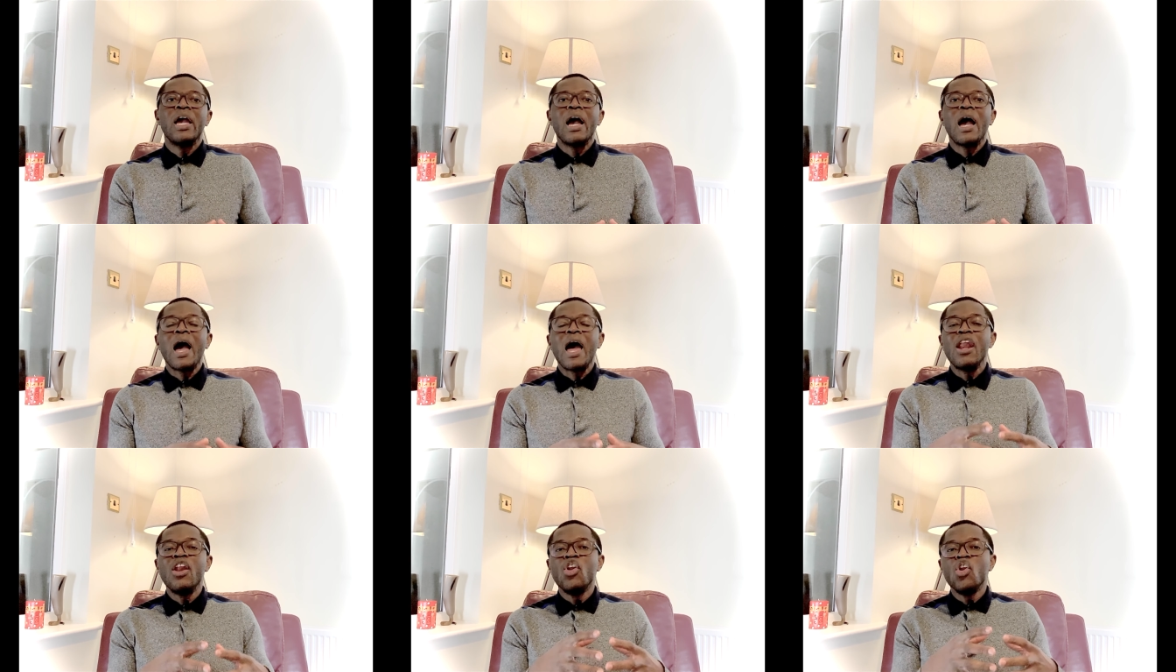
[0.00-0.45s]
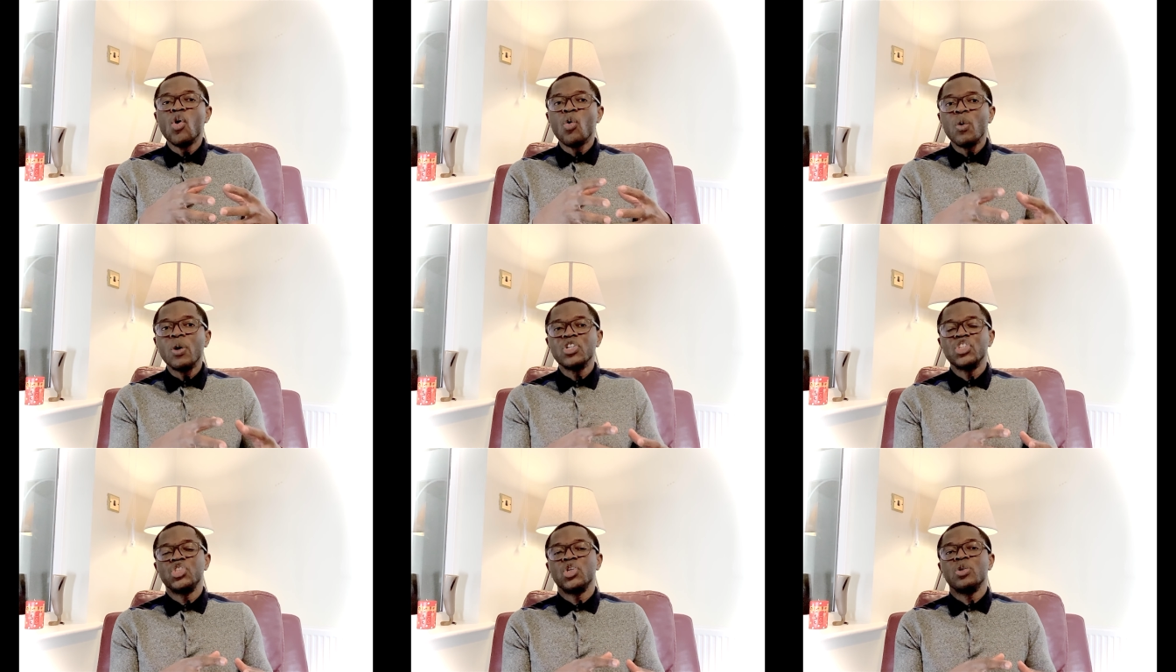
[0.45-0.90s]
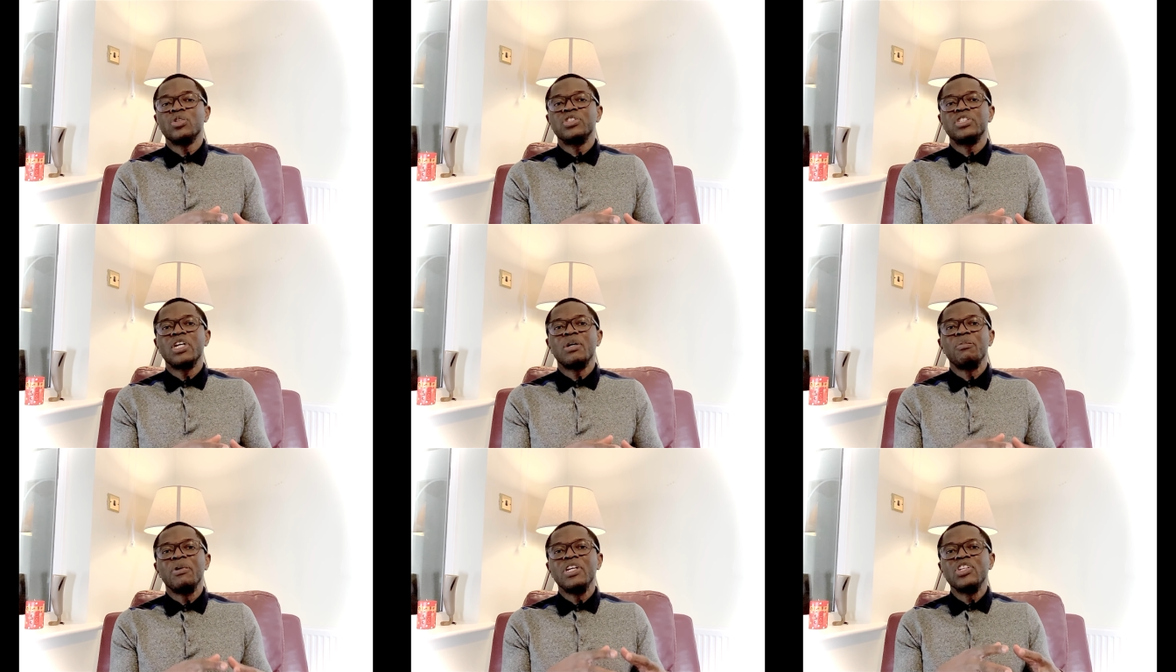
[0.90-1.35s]
and lower
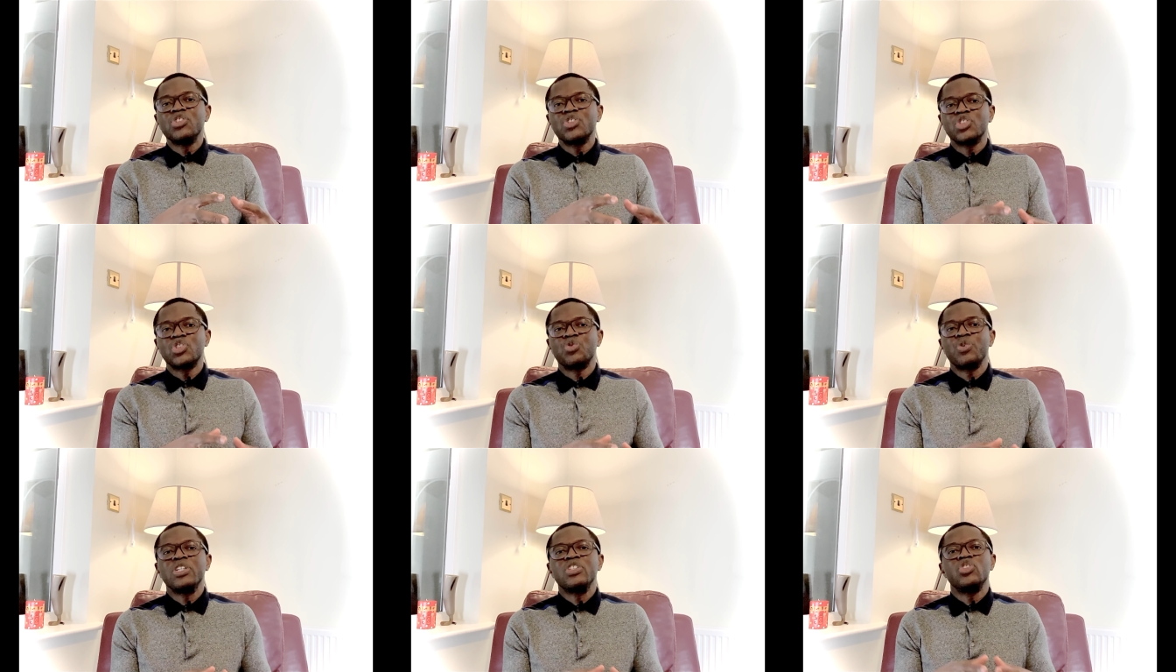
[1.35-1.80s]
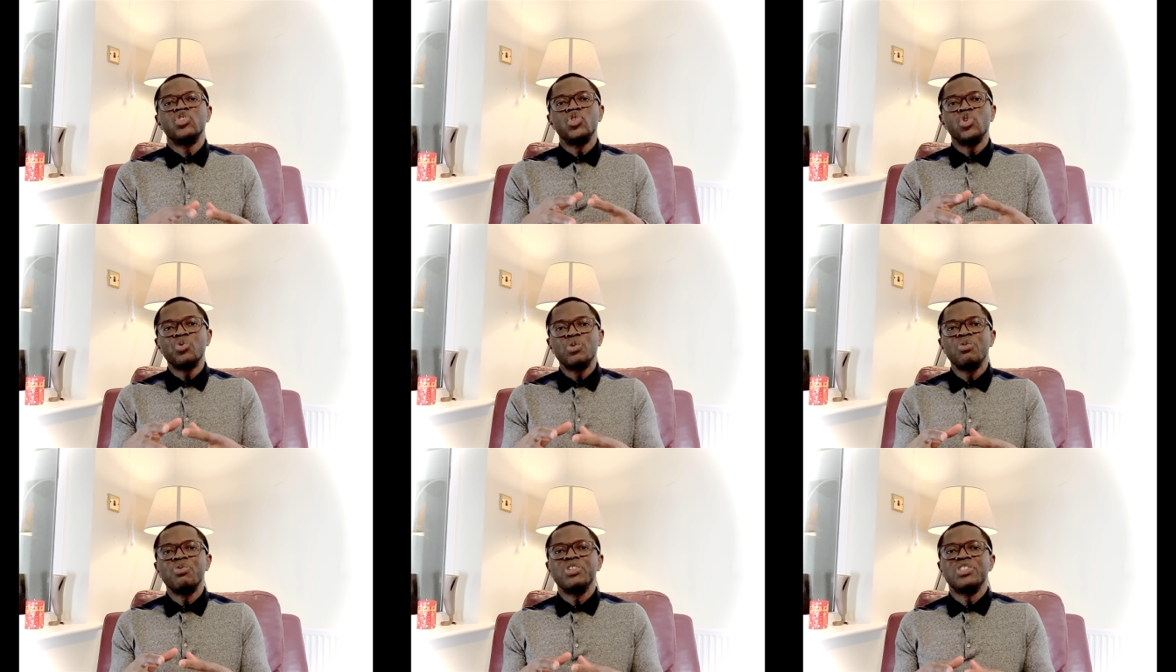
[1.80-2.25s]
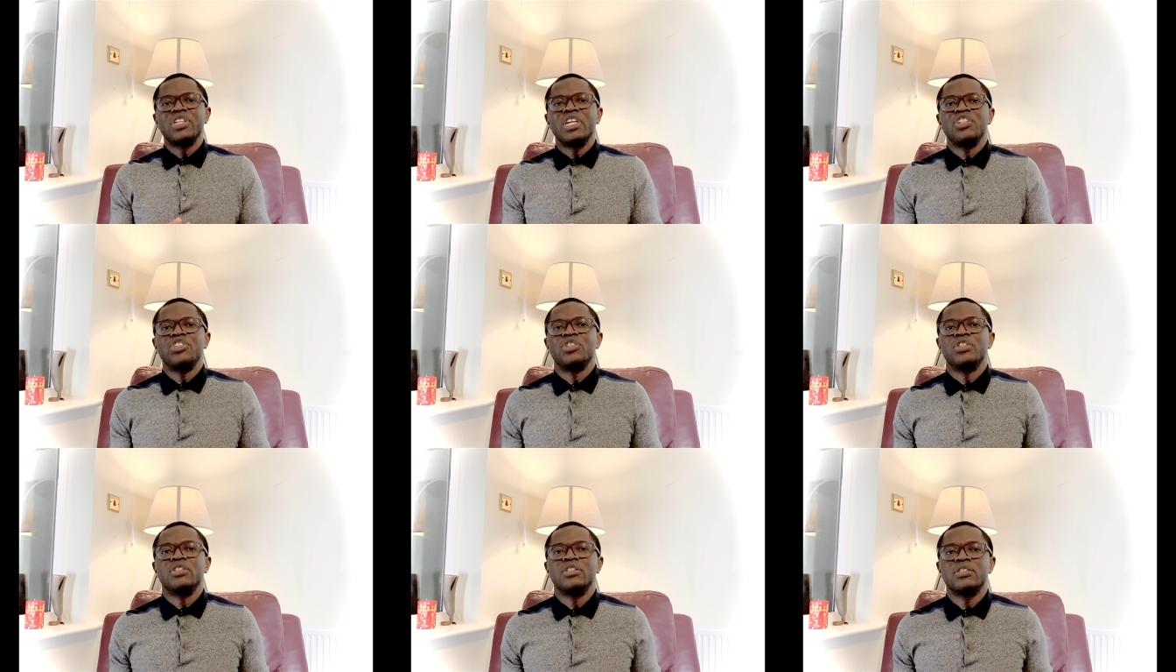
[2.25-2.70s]
short-term interest rates during
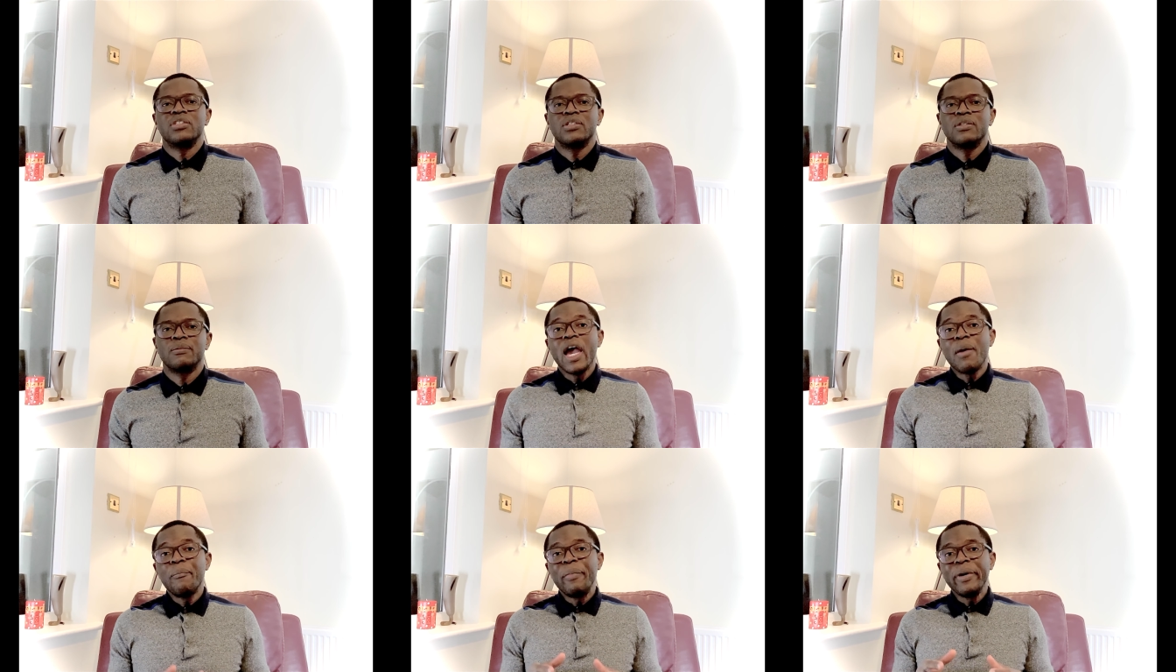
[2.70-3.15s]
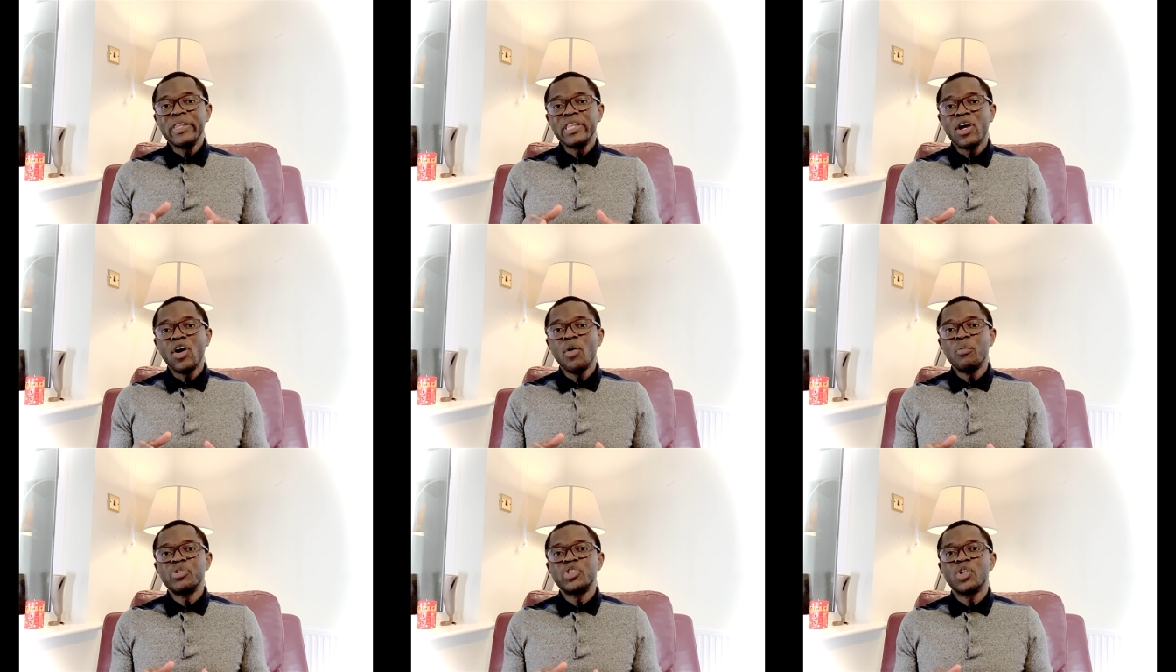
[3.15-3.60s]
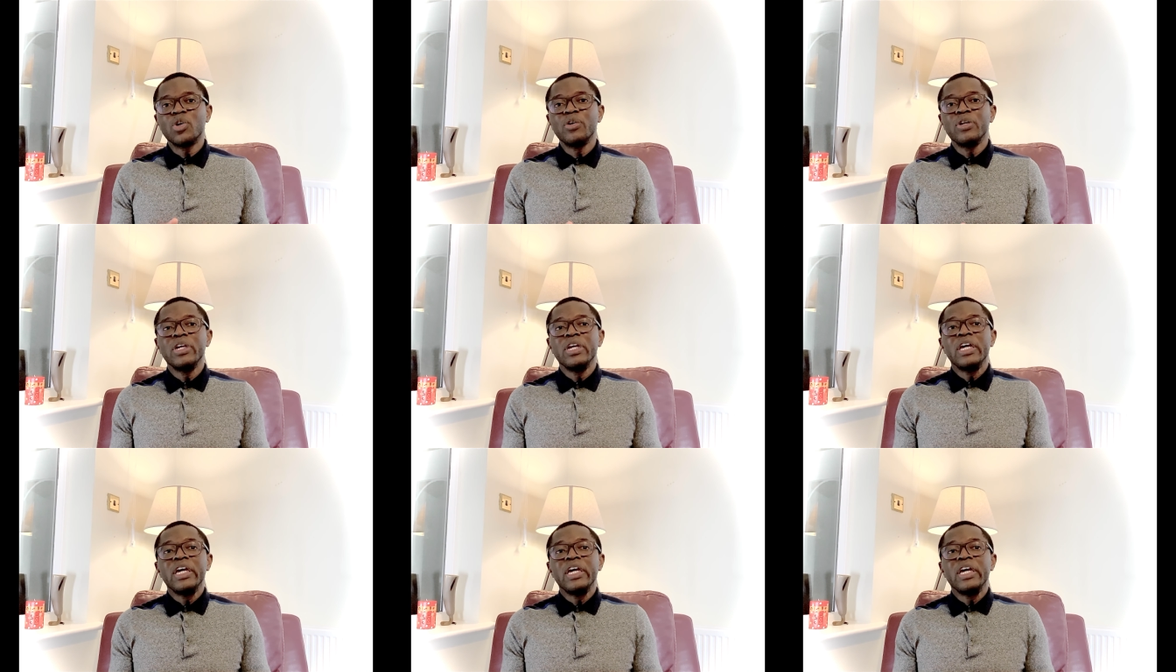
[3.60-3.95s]
recessions. A better option